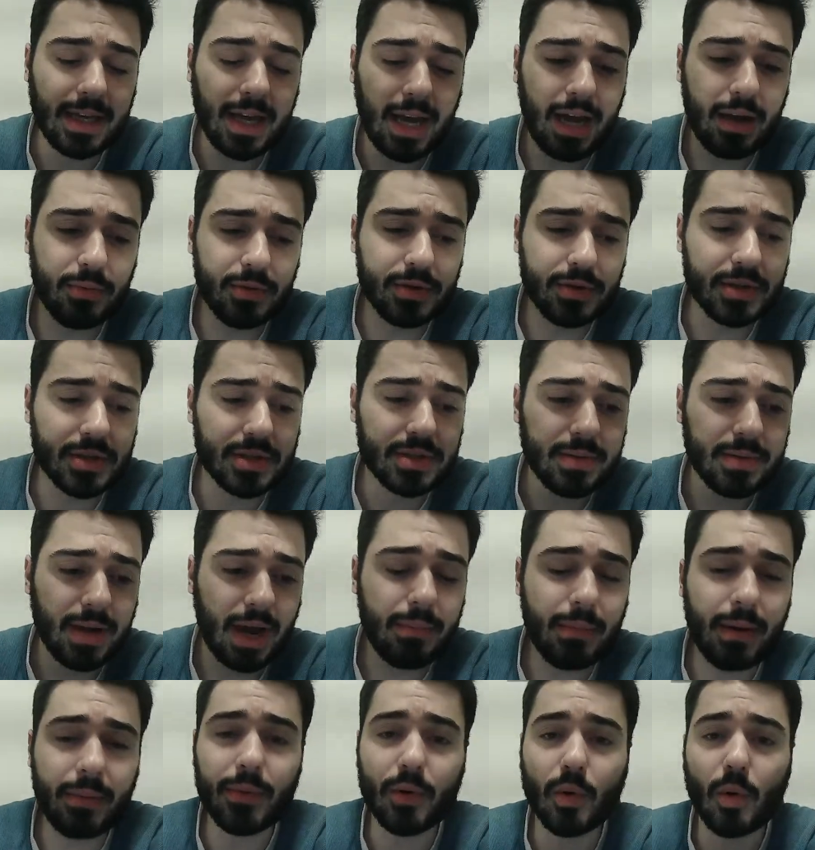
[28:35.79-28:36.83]
I
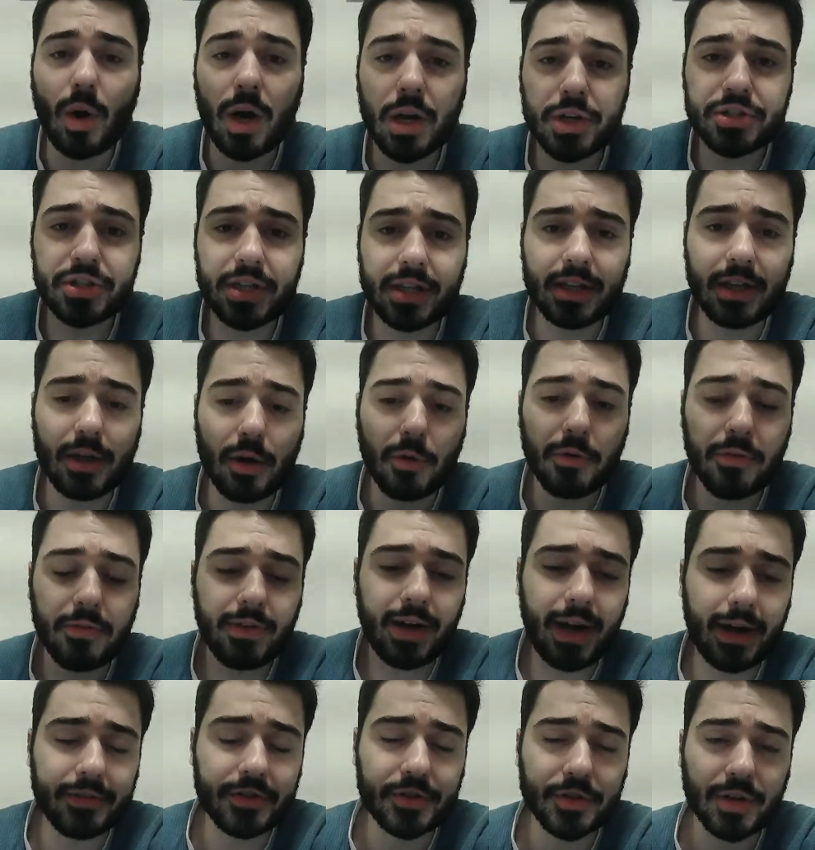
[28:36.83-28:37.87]
remember watching the
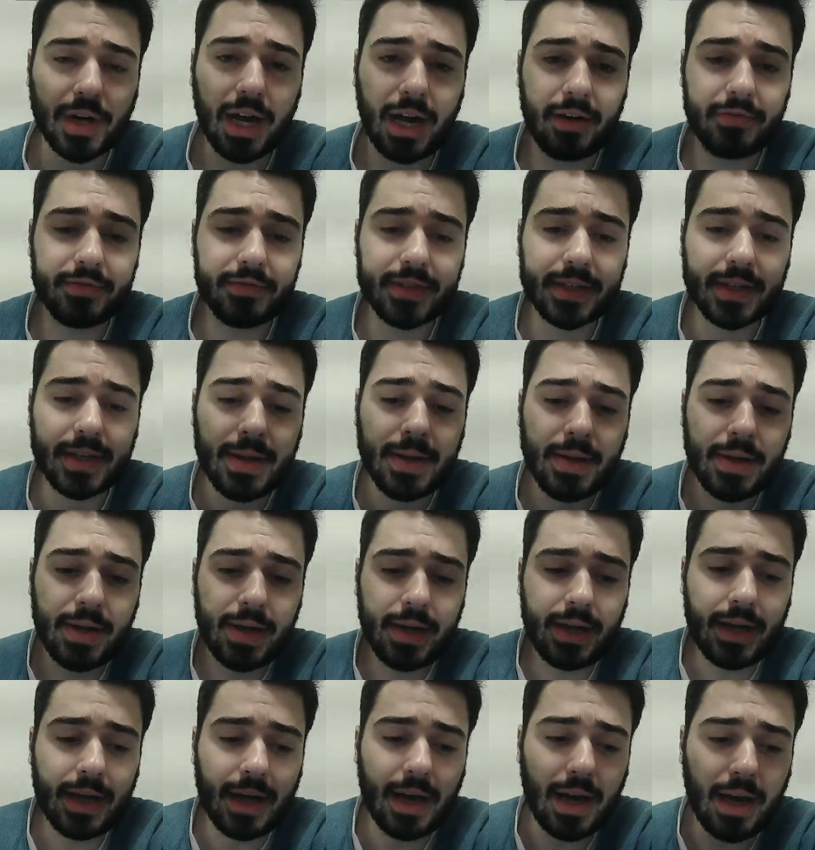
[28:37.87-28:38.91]
2005 draft,
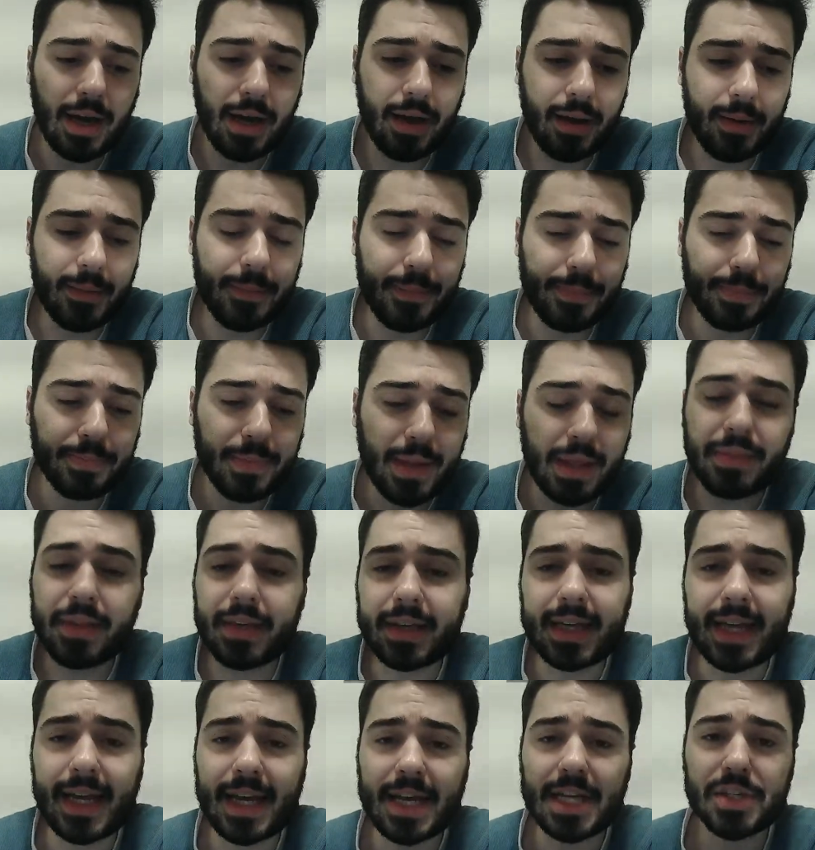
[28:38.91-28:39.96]
and the
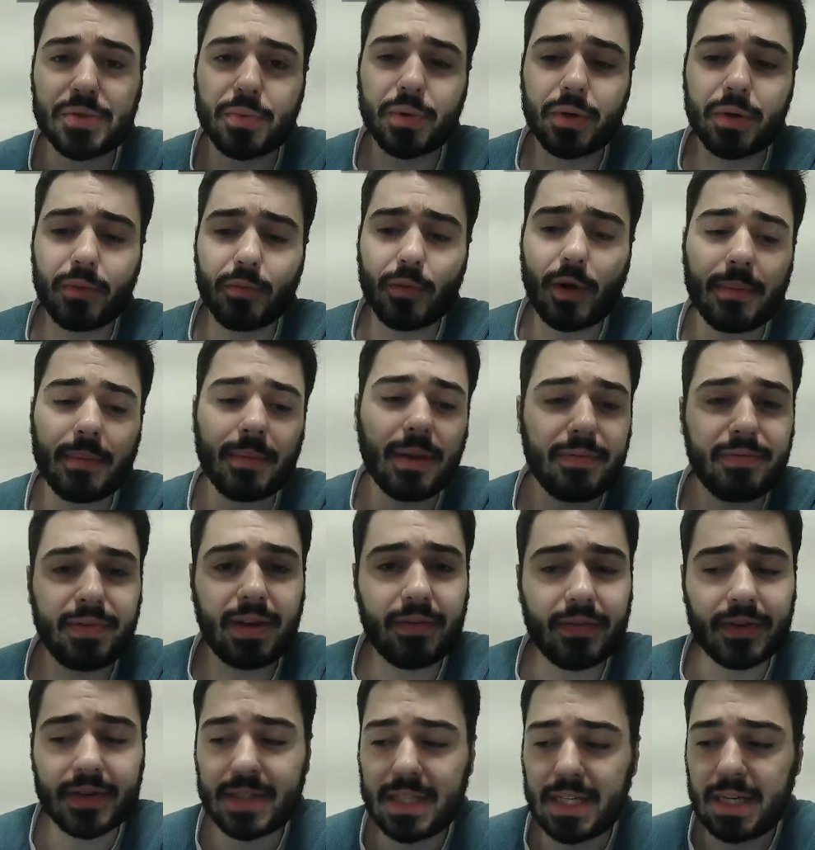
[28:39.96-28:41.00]
Kings were one of my
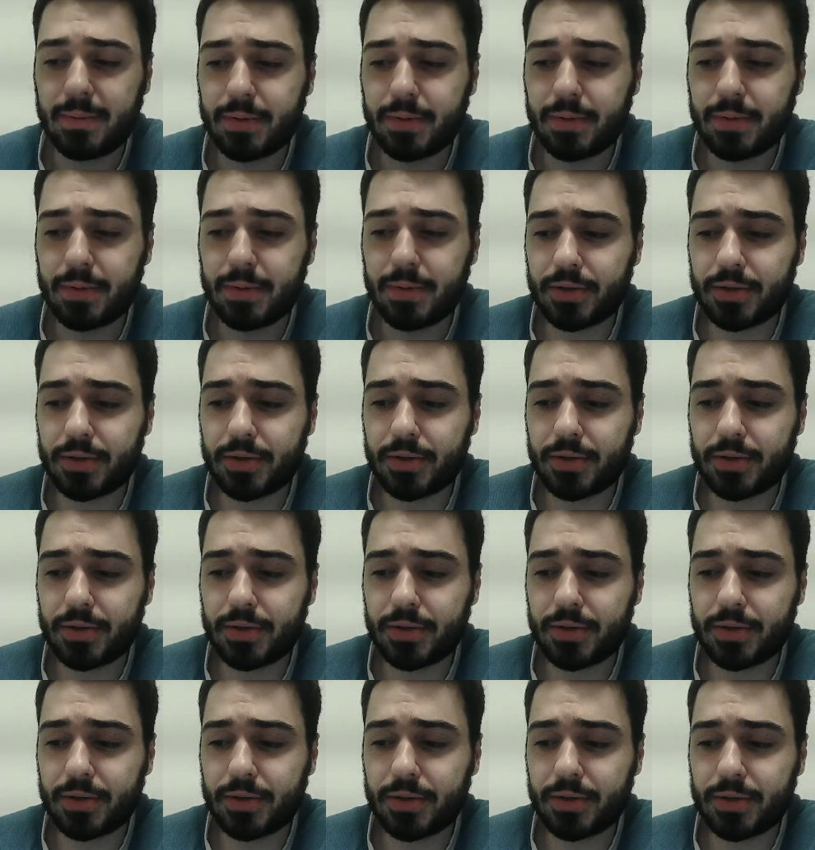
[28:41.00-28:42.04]
favorite teams. So I was hoping
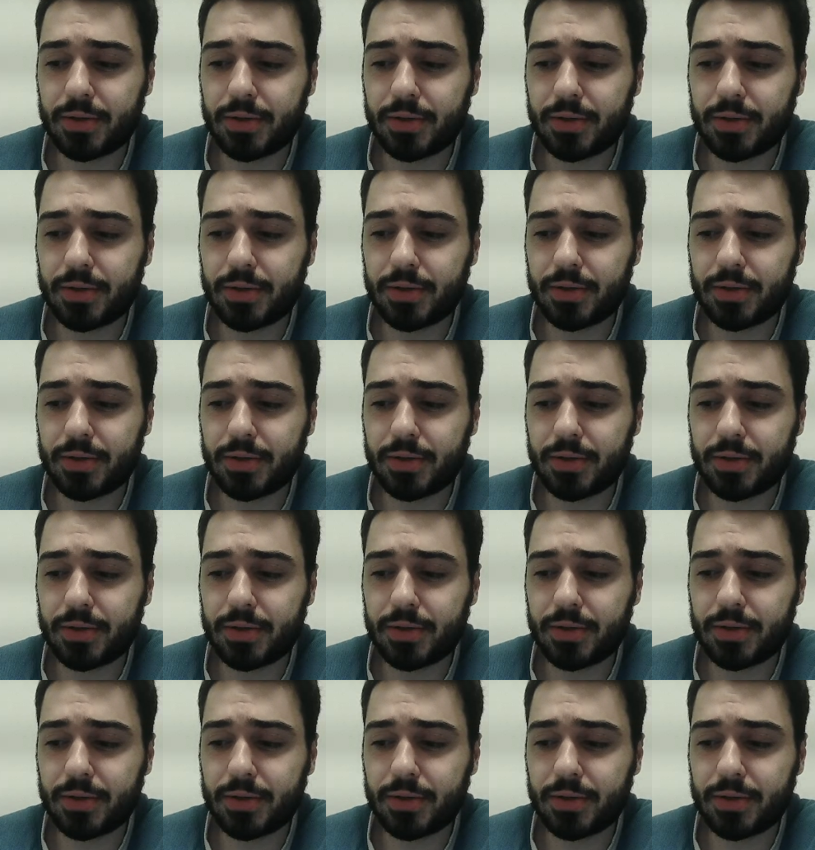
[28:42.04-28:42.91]
that he would fall to